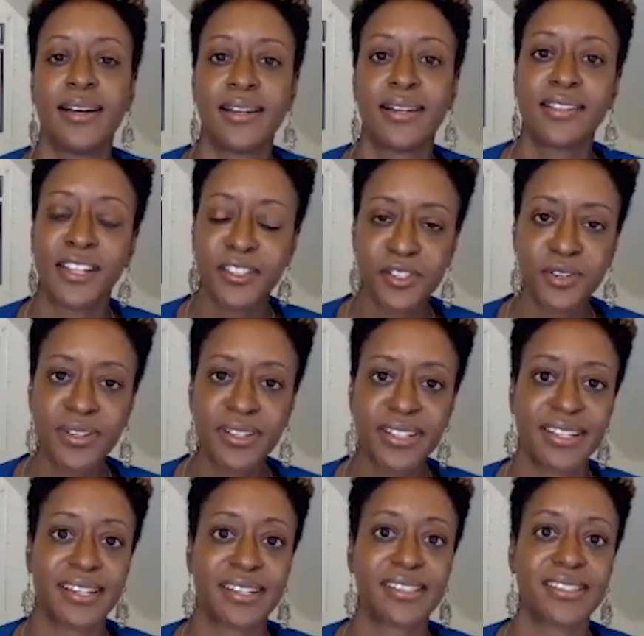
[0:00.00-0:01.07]
Let's go to the
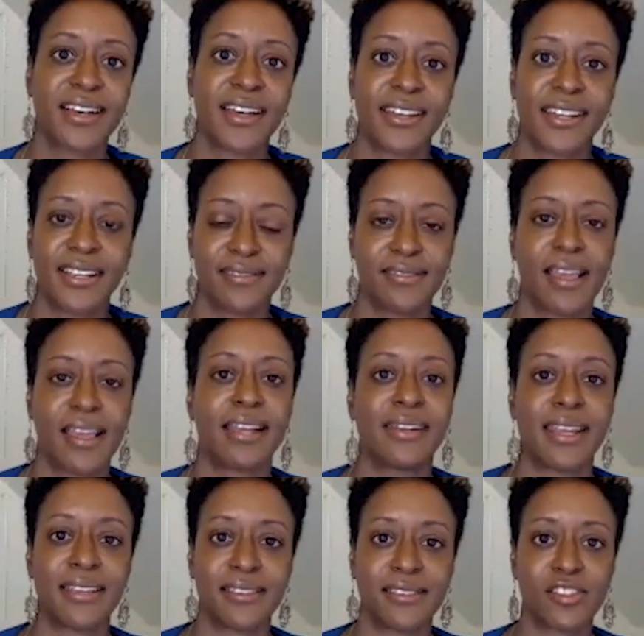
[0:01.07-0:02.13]
next slide and
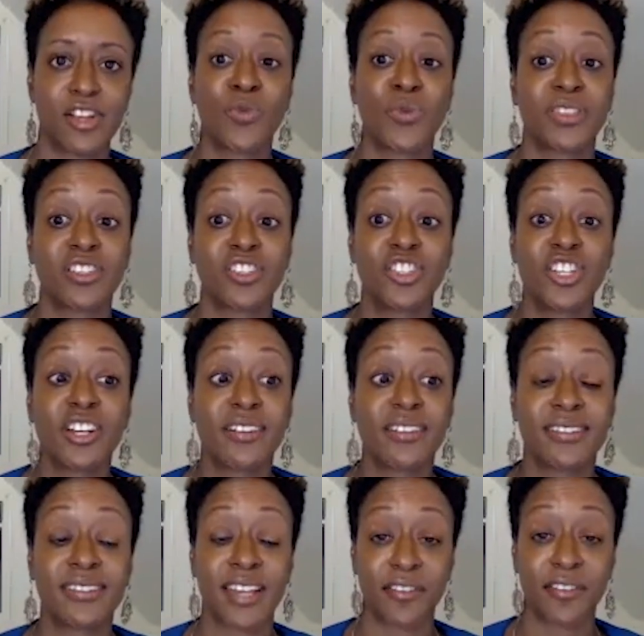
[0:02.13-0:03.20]
start with a shared
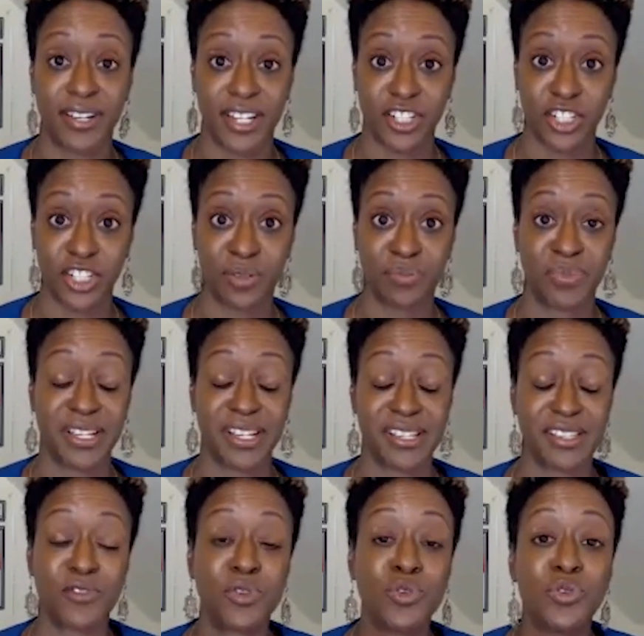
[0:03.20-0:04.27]
definition, because
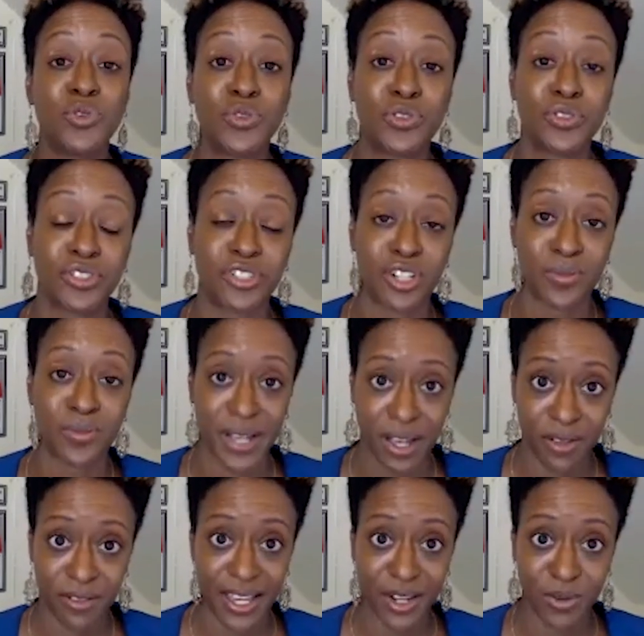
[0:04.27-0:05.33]
if you Google the term
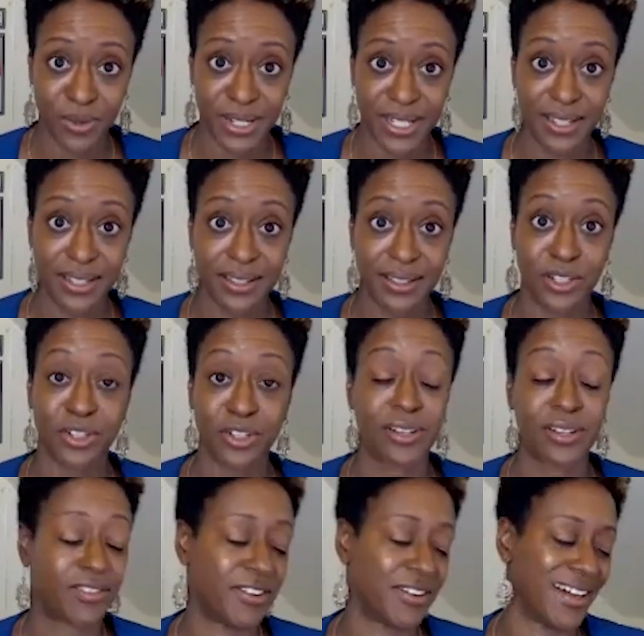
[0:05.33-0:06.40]
health equity, you're going
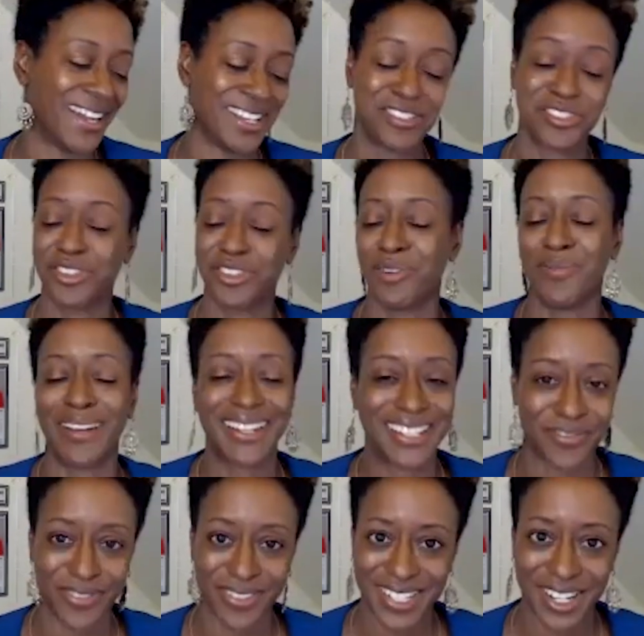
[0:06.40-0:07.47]
to find so many
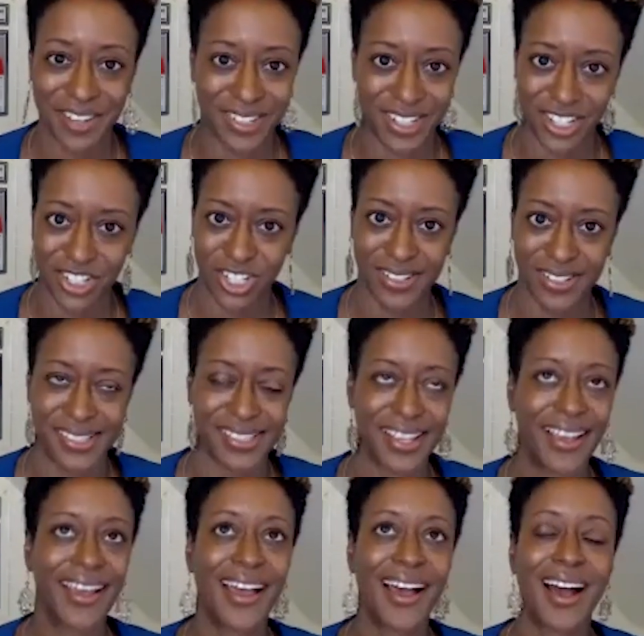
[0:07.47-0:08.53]
different definitions.
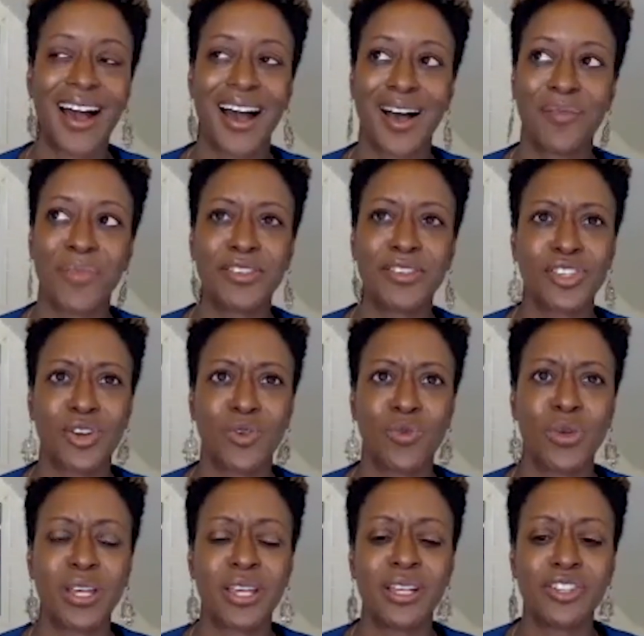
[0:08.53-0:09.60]
And so
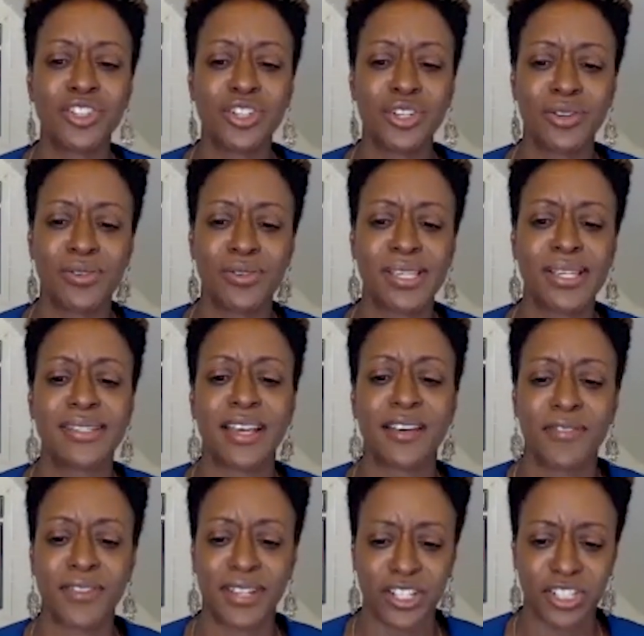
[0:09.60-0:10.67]
we chose a
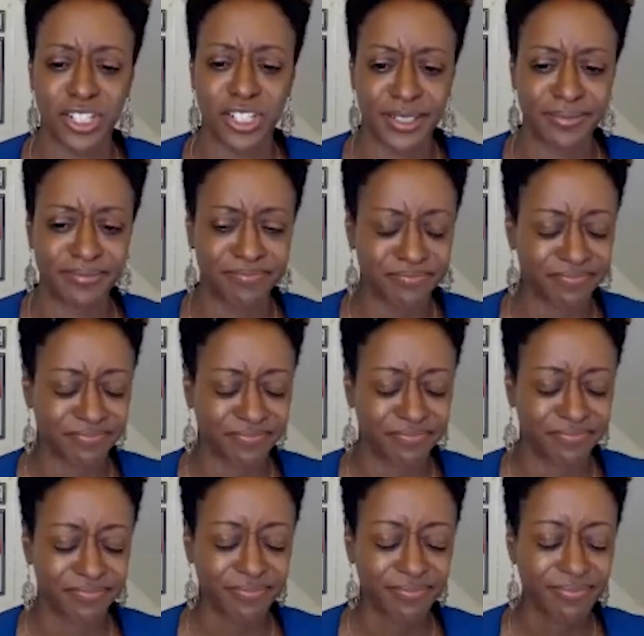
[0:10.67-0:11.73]
definition
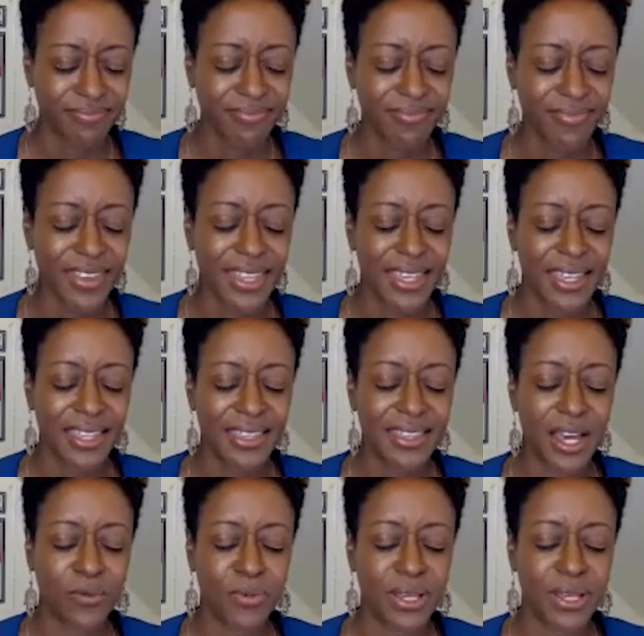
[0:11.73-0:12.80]

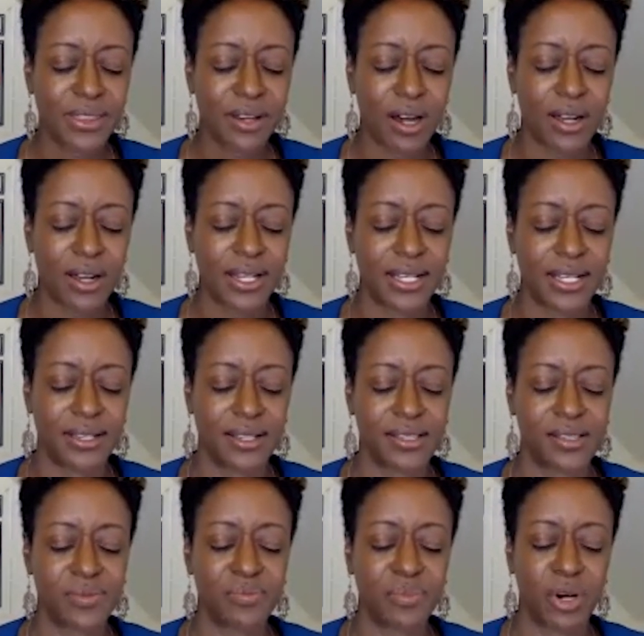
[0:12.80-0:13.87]
that we thought
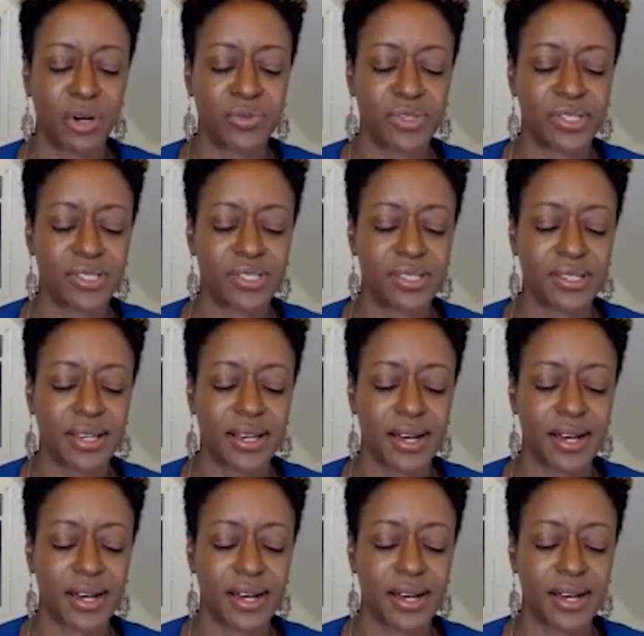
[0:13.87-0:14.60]
is most